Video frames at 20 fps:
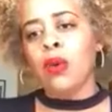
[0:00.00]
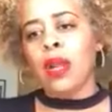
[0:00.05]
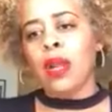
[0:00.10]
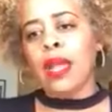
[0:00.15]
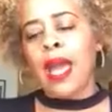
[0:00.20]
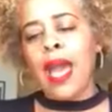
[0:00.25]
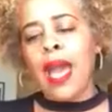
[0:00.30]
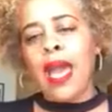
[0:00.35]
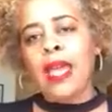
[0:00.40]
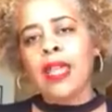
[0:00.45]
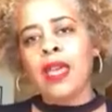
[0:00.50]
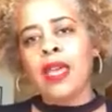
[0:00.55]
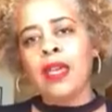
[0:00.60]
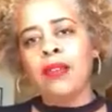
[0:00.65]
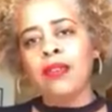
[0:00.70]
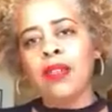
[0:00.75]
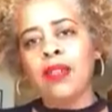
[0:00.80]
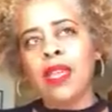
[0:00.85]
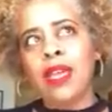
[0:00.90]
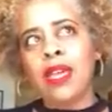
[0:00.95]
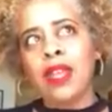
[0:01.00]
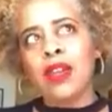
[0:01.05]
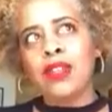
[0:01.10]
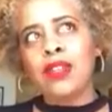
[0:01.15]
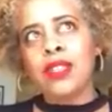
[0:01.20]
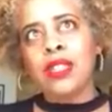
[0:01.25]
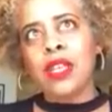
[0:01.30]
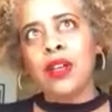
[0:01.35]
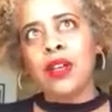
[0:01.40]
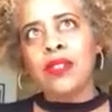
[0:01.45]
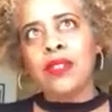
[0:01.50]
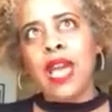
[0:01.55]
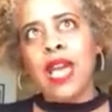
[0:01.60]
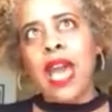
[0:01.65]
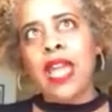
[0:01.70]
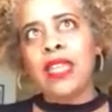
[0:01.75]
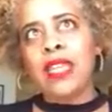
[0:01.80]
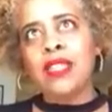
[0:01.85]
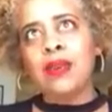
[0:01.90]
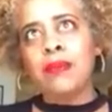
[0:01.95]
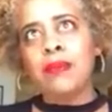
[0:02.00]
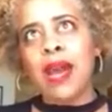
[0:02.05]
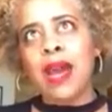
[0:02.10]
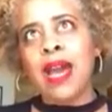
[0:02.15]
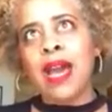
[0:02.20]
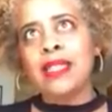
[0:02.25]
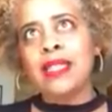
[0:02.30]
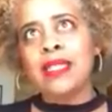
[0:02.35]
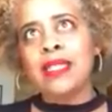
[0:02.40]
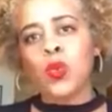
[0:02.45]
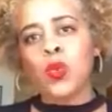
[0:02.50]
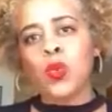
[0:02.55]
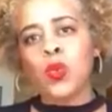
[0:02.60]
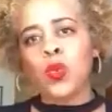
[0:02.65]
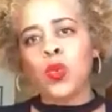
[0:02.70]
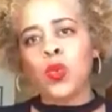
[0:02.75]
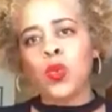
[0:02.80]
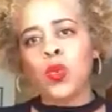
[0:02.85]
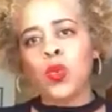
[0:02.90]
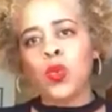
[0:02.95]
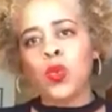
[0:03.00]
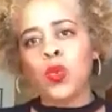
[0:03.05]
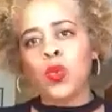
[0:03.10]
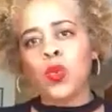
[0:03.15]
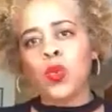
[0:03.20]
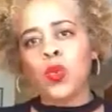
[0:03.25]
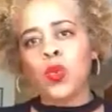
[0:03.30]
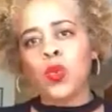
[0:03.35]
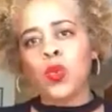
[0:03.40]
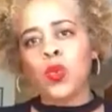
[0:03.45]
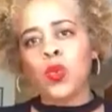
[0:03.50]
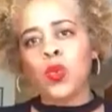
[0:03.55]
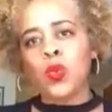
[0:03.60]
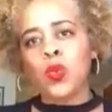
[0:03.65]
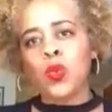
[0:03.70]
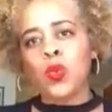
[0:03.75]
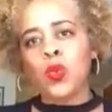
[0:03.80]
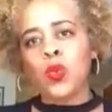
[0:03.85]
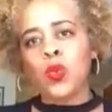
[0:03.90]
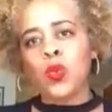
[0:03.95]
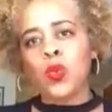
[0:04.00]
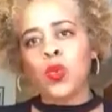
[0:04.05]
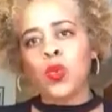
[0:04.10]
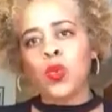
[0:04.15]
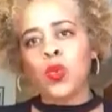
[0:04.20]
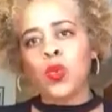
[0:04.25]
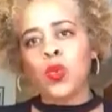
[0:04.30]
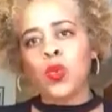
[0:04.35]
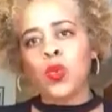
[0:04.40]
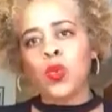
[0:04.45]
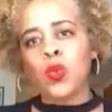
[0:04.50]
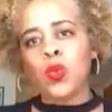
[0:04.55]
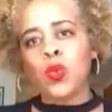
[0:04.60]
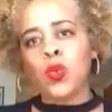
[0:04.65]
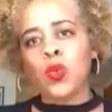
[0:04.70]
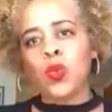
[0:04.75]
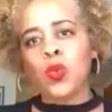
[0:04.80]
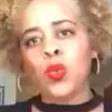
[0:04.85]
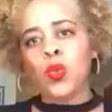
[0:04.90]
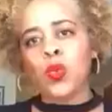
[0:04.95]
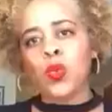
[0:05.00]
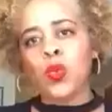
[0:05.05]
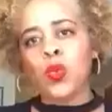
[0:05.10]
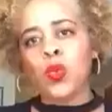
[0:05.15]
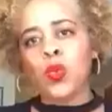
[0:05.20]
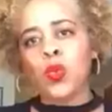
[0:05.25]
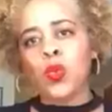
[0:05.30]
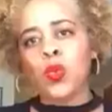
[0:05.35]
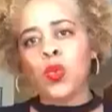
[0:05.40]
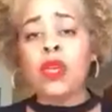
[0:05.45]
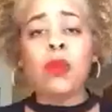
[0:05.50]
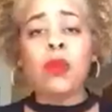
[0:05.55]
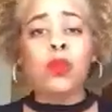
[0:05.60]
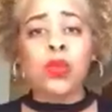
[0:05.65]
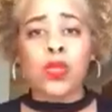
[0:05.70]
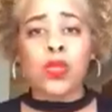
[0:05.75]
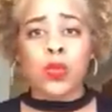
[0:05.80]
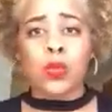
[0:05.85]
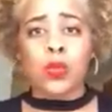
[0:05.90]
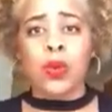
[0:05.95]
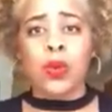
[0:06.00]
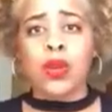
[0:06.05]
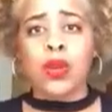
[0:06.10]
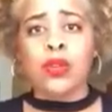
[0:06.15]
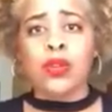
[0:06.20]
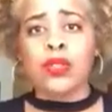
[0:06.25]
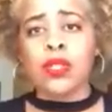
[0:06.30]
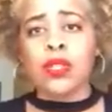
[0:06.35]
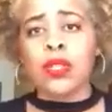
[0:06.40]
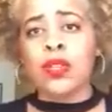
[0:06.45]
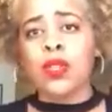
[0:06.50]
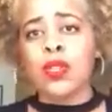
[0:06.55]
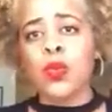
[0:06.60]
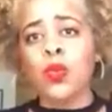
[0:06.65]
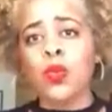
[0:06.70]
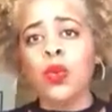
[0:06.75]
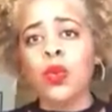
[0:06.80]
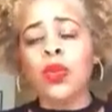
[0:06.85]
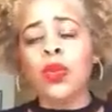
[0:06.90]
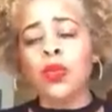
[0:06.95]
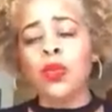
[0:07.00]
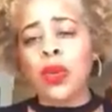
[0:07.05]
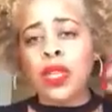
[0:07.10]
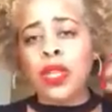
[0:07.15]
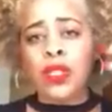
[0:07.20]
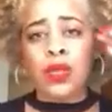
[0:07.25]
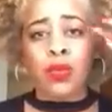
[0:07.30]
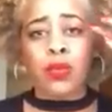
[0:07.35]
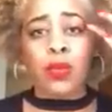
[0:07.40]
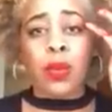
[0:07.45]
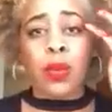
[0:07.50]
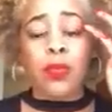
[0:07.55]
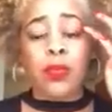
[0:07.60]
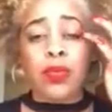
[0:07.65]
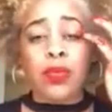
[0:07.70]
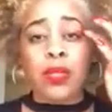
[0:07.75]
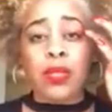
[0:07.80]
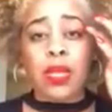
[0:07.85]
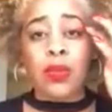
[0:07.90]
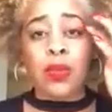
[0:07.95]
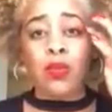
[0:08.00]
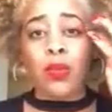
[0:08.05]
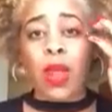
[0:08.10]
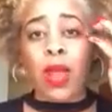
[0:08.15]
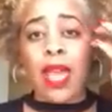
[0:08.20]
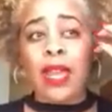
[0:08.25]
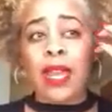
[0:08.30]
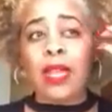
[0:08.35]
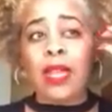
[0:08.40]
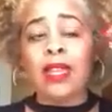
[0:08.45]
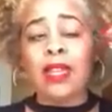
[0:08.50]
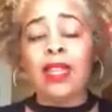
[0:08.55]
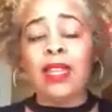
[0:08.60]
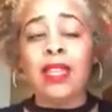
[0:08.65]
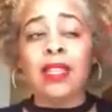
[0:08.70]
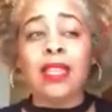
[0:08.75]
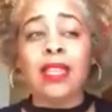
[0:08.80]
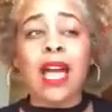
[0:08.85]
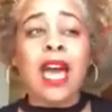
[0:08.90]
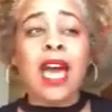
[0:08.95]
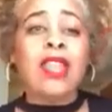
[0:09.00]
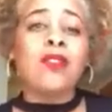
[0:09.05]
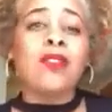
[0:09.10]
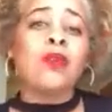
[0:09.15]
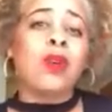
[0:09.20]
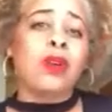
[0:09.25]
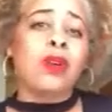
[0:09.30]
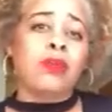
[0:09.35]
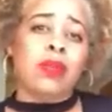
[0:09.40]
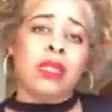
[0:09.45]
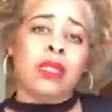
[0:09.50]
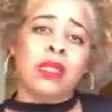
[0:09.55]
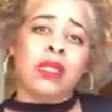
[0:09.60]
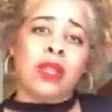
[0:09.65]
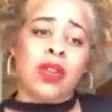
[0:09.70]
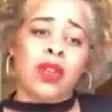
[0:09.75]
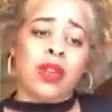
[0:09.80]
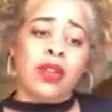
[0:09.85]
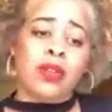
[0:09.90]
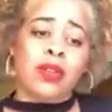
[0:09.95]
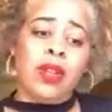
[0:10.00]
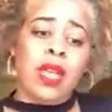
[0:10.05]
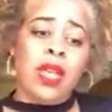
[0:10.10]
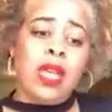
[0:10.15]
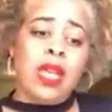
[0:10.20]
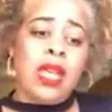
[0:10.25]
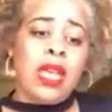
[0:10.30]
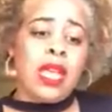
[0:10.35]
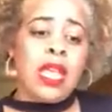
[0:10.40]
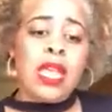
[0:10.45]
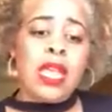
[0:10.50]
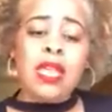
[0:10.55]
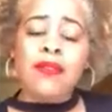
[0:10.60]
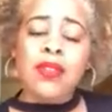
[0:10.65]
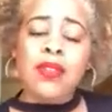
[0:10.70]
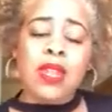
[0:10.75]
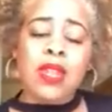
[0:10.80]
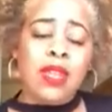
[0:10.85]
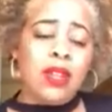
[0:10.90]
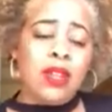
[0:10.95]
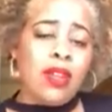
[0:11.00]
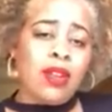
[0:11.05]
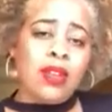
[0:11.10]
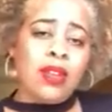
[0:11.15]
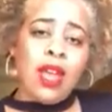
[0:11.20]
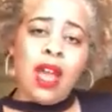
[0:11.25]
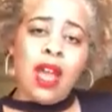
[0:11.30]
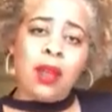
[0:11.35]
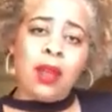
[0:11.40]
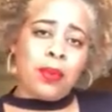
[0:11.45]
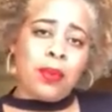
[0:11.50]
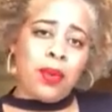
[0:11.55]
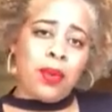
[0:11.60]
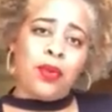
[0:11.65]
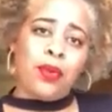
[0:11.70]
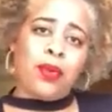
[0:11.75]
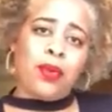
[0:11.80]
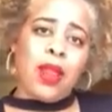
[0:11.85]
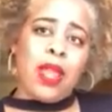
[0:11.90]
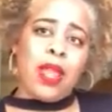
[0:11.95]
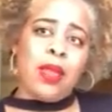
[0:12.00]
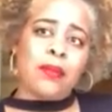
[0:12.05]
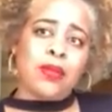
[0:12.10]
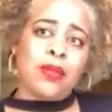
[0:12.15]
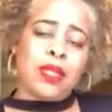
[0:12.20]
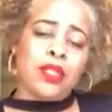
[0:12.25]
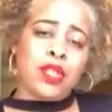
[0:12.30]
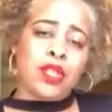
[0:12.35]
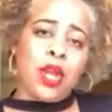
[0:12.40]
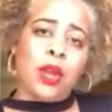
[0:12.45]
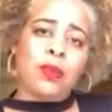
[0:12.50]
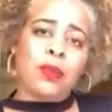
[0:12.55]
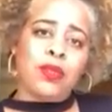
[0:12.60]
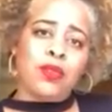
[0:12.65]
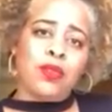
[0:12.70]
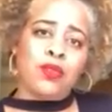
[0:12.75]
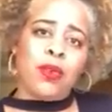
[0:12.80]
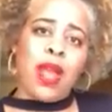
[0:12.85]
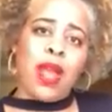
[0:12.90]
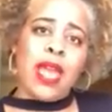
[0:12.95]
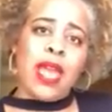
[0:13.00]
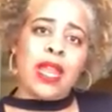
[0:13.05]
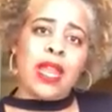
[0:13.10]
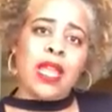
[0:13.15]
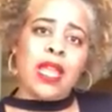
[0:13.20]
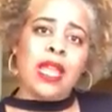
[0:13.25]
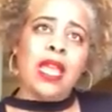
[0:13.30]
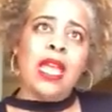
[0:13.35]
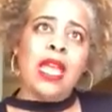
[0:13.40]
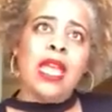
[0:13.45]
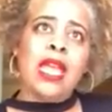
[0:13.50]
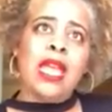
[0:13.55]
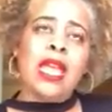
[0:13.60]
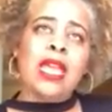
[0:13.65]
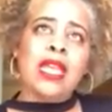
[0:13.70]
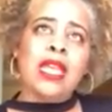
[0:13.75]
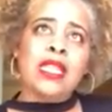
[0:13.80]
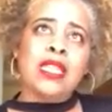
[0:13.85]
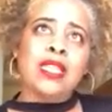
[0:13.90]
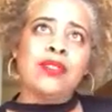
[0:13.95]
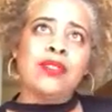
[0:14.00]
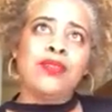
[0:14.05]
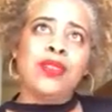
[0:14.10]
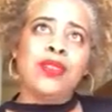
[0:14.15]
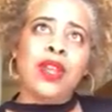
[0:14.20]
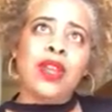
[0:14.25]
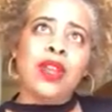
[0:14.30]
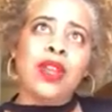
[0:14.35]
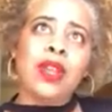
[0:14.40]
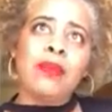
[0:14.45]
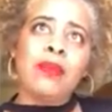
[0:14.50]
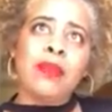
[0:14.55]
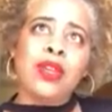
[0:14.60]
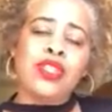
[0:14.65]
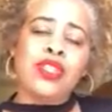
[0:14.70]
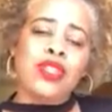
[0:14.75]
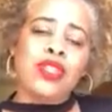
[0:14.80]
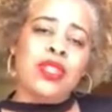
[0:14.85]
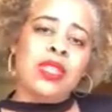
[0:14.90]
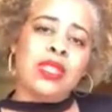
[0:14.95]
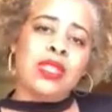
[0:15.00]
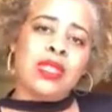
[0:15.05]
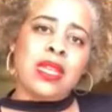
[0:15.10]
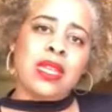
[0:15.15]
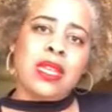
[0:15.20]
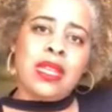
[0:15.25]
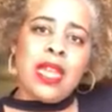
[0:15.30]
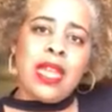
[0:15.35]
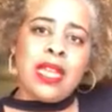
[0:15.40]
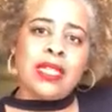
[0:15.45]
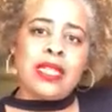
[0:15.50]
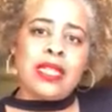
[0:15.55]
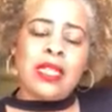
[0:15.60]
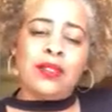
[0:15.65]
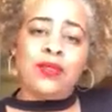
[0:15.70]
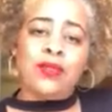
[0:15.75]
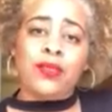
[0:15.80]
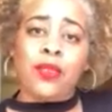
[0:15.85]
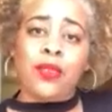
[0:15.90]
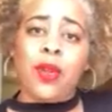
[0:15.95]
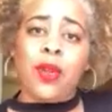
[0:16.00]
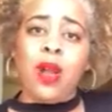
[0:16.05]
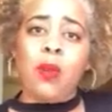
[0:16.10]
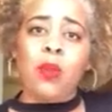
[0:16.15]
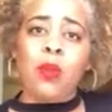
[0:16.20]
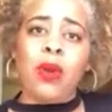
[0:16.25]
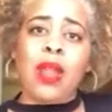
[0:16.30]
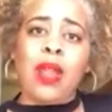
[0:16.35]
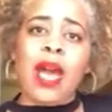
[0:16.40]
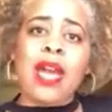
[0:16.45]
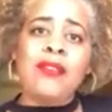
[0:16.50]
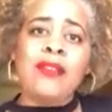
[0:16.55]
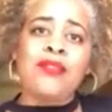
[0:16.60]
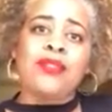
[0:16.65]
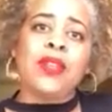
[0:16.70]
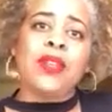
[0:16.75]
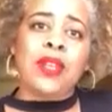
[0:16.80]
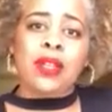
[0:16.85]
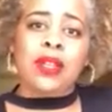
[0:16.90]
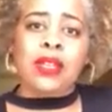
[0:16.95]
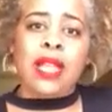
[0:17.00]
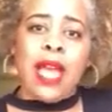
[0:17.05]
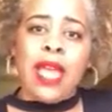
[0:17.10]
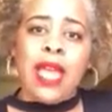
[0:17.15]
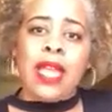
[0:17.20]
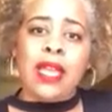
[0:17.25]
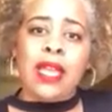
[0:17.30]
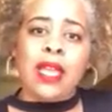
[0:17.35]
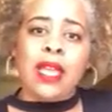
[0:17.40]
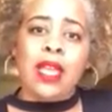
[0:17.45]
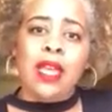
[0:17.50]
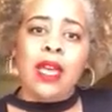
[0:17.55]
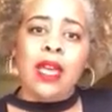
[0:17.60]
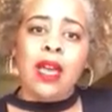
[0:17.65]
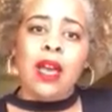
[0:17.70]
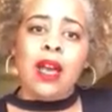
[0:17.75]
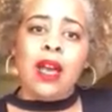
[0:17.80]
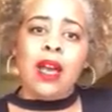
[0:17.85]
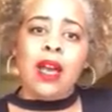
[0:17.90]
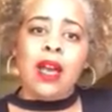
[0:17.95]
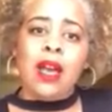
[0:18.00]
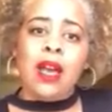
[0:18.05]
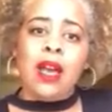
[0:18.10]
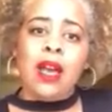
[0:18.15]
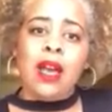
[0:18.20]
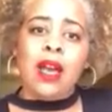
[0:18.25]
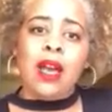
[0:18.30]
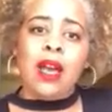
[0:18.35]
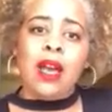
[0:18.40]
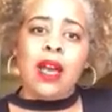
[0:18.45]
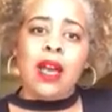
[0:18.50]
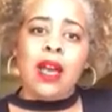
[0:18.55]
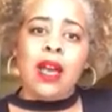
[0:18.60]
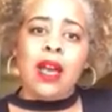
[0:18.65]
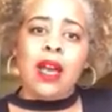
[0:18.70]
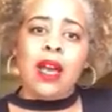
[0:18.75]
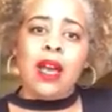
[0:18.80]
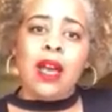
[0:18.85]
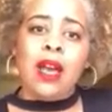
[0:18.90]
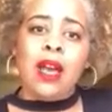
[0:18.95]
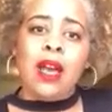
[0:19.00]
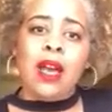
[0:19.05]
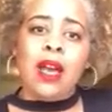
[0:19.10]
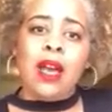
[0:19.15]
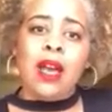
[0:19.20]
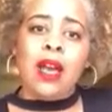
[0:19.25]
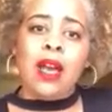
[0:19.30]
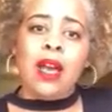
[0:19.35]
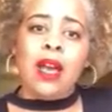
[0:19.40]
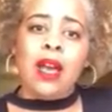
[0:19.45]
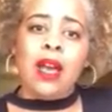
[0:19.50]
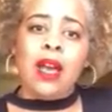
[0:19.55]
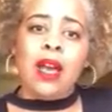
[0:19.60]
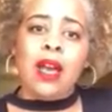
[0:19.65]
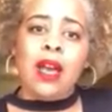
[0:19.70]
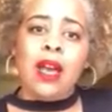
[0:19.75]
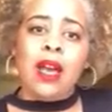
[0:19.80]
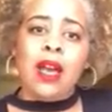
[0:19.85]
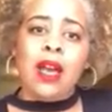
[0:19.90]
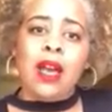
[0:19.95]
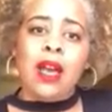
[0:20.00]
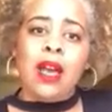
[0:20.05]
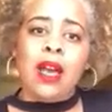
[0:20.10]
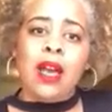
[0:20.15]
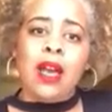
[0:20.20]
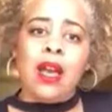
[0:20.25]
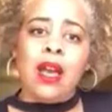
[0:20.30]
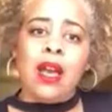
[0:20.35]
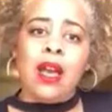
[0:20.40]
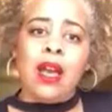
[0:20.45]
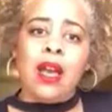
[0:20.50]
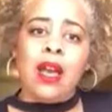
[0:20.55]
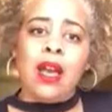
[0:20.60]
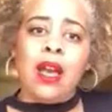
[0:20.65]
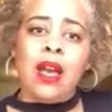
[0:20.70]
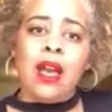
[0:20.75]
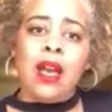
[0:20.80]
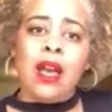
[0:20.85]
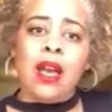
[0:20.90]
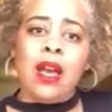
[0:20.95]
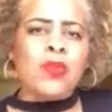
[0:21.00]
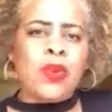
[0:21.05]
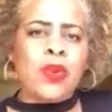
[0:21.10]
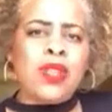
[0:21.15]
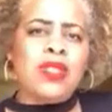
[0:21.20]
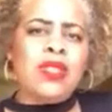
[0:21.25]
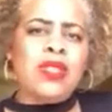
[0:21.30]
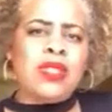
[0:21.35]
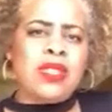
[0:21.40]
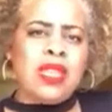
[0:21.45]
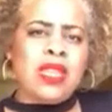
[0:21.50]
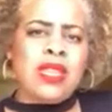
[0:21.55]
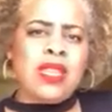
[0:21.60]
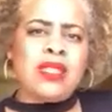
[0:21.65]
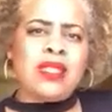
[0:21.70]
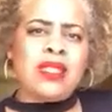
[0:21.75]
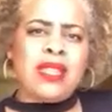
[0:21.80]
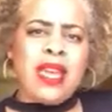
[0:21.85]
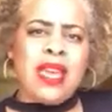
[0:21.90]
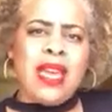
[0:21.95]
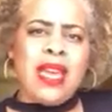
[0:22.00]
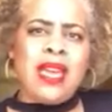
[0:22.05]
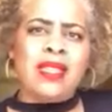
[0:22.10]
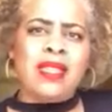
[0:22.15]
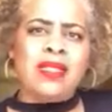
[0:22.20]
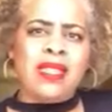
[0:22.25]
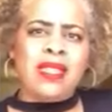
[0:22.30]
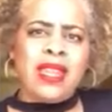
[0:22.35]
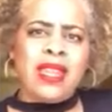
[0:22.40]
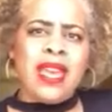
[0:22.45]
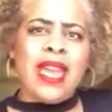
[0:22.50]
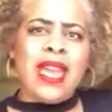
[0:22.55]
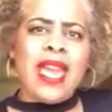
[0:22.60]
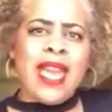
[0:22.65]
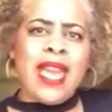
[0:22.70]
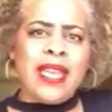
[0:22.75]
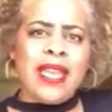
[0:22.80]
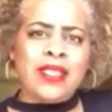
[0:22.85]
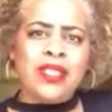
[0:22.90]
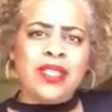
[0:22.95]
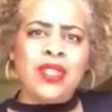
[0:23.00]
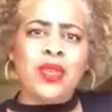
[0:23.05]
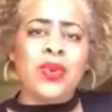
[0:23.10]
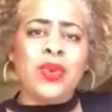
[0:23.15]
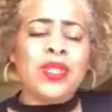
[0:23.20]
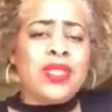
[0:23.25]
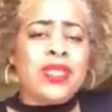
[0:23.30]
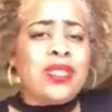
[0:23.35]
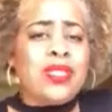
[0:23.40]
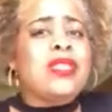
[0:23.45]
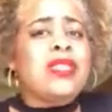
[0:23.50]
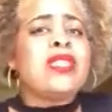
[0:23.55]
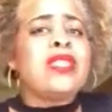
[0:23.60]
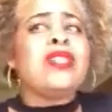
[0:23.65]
kind of get ourselves out of the mindset that is one way to represent someone's words. There's one way to represent writing. And a lot of what we learn, even in our doc programs in terms of writing, is very much disconnected from what I feel like we'd be doing in writing qualitative work. So that's one of the things that I had to do, and